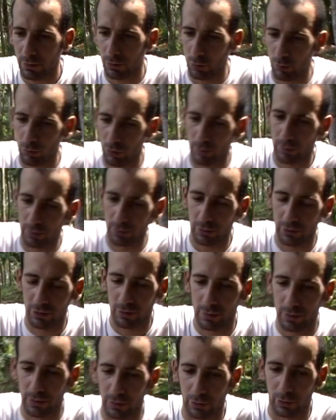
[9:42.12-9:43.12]
promote the
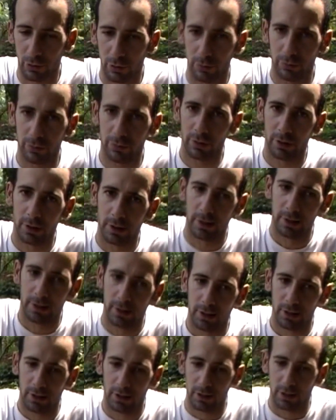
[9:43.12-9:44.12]
Tibetan cause,
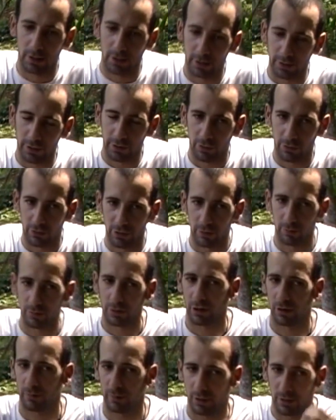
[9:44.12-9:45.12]
and in the same
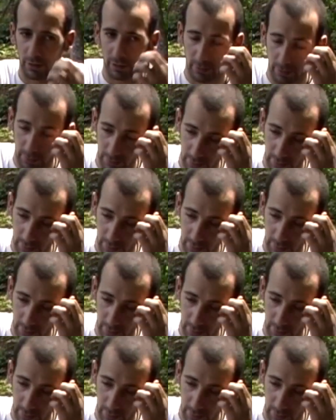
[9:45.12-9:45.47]
time I